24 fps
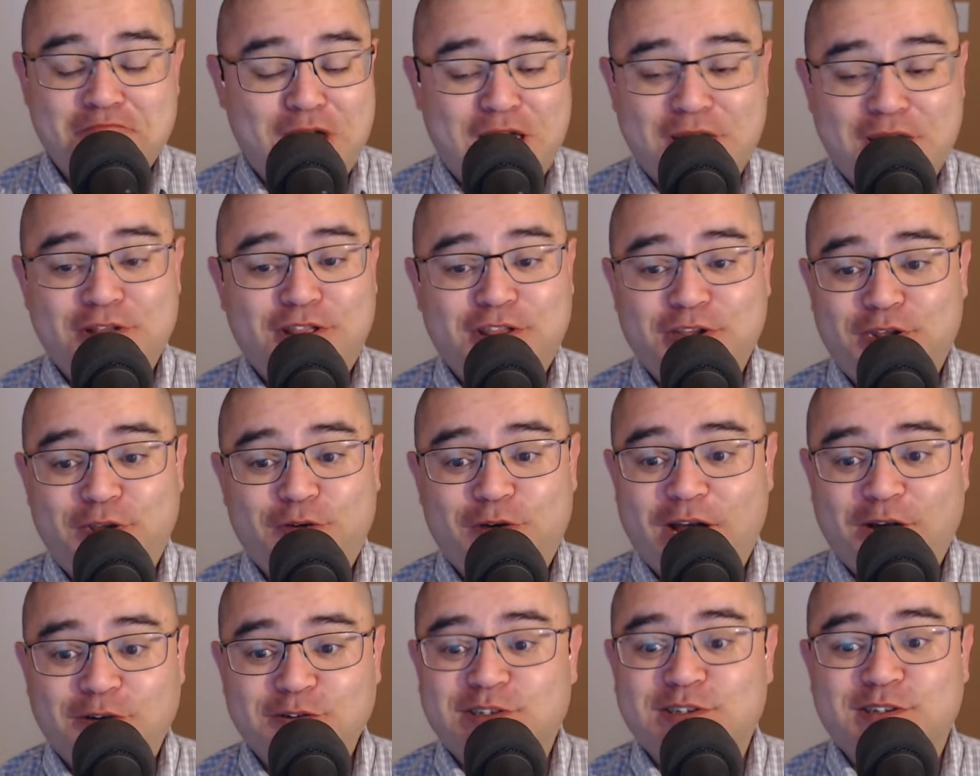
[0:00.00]
Maybe the
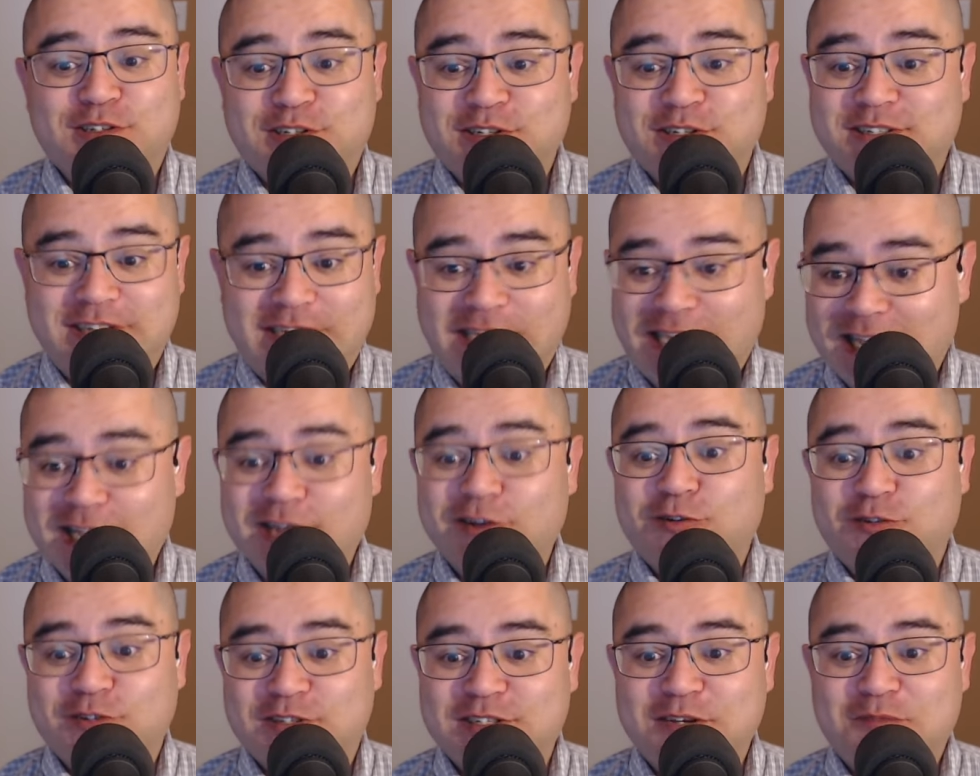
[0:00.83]
new house is just
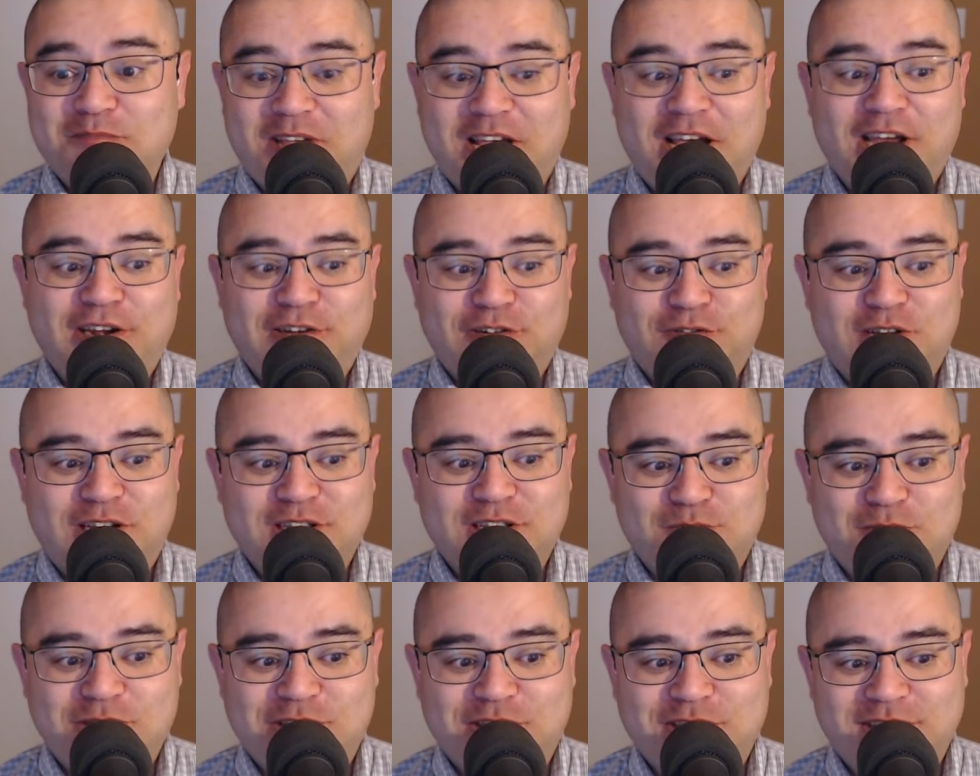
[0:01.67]
near some kind of
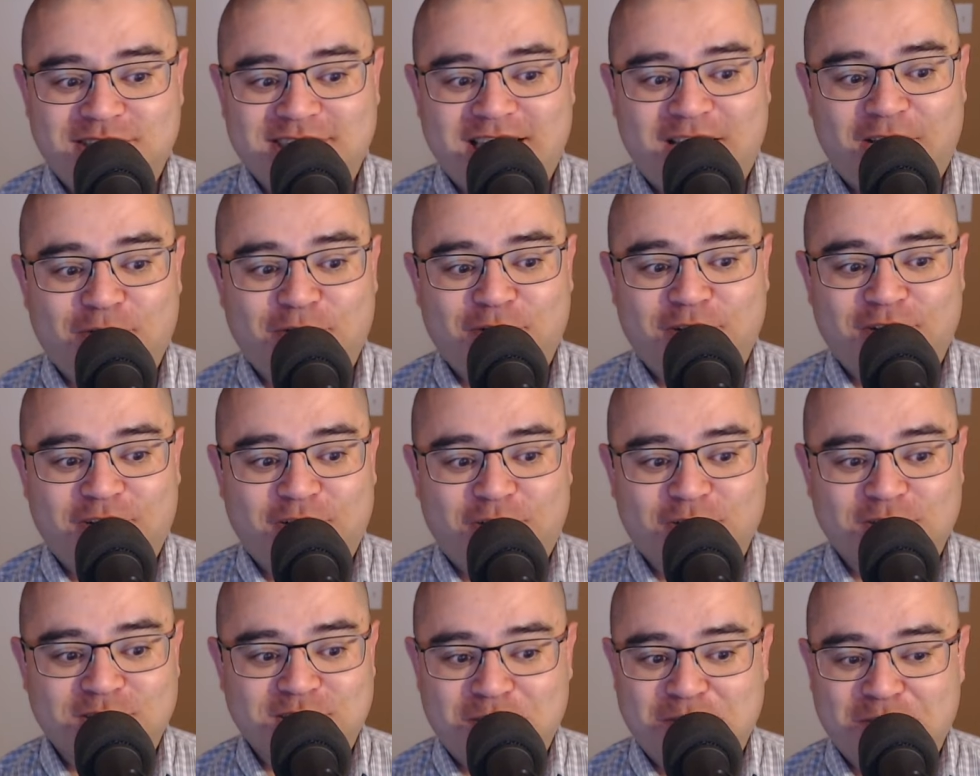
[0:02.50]
transmission
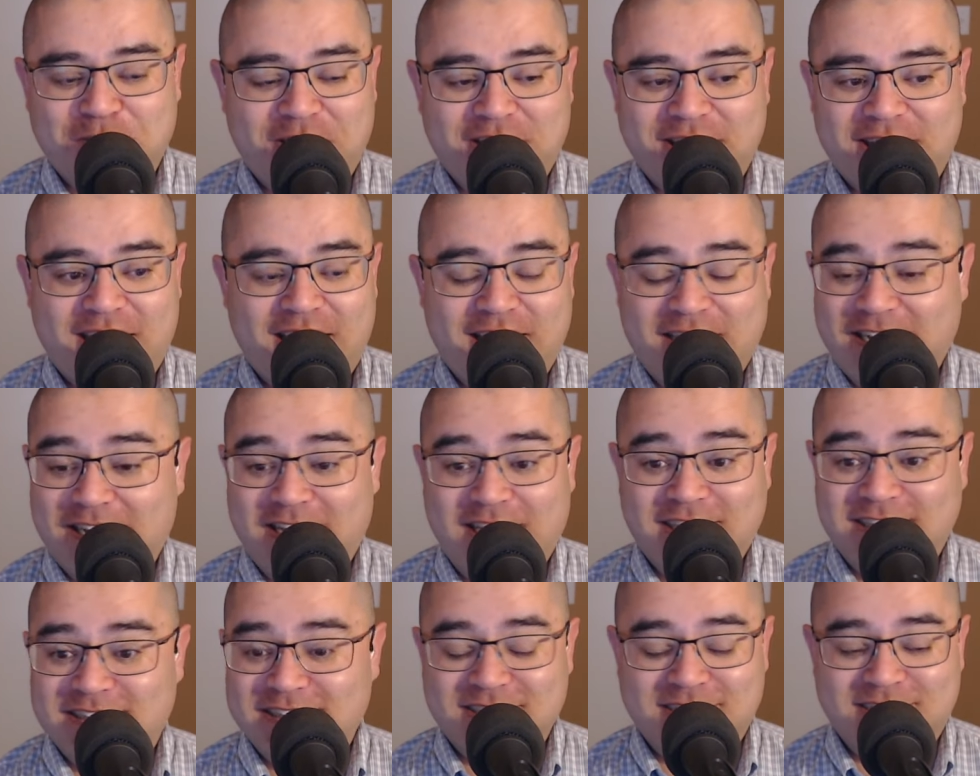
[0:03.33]
tower or something like that,
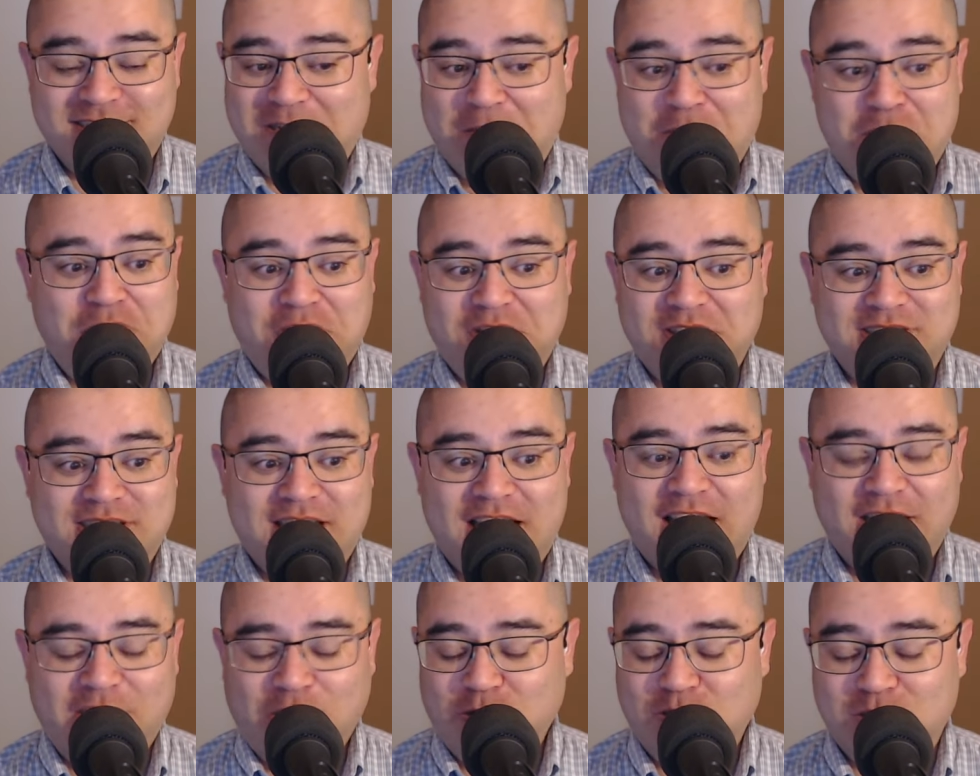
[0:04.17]
and it's as simple
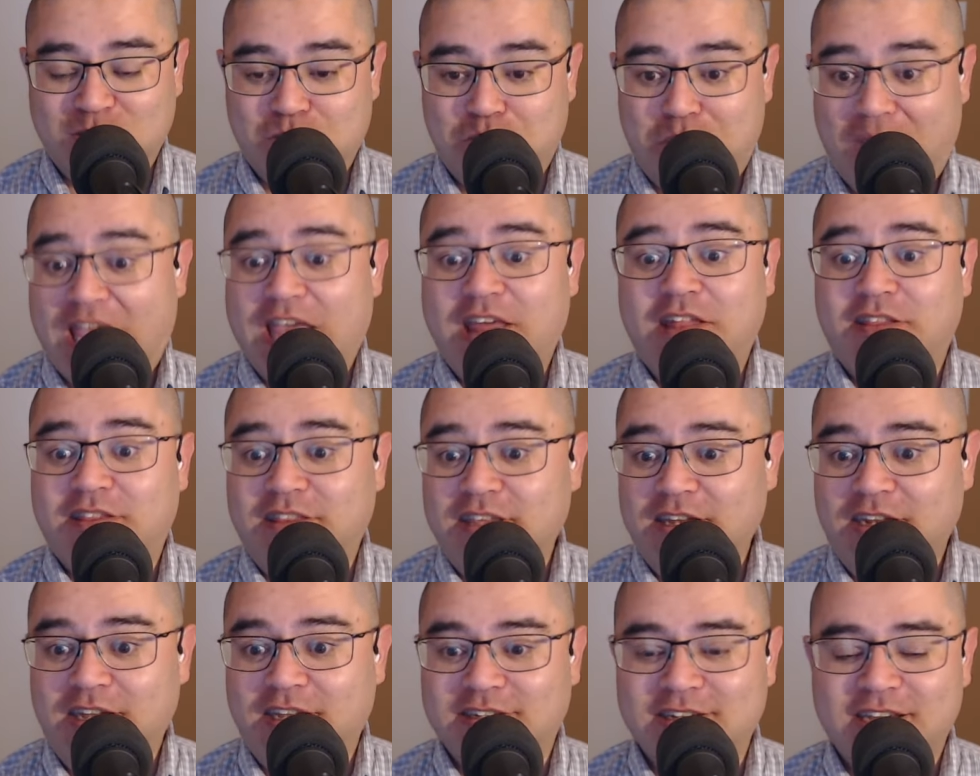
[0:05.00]
as that. You're just
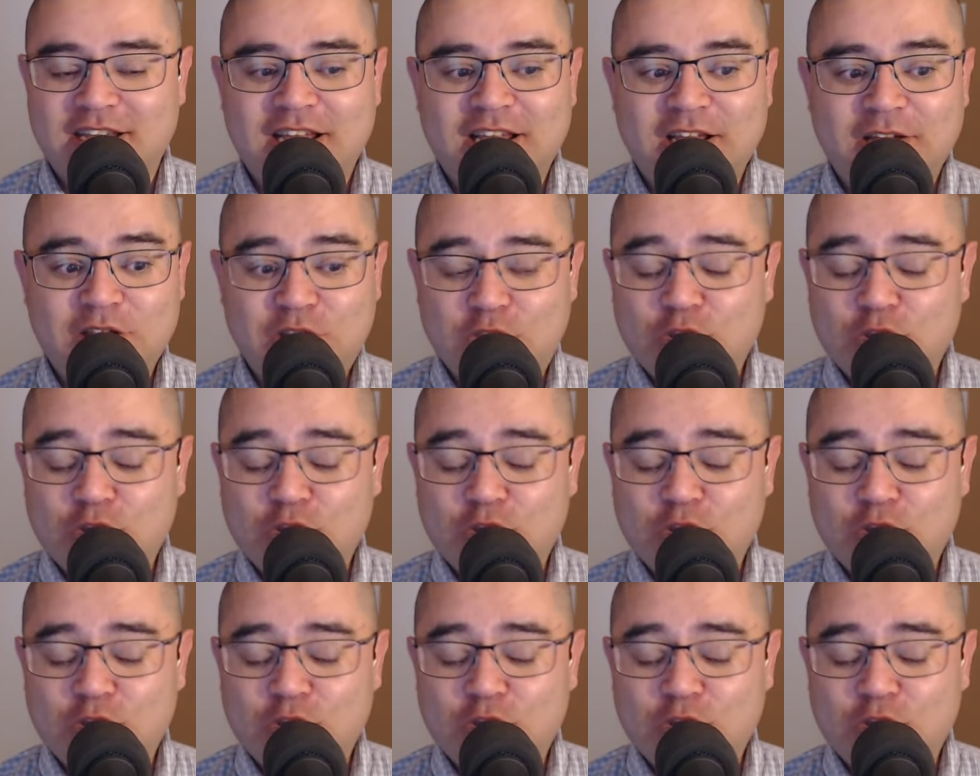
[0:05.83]
bathed in it.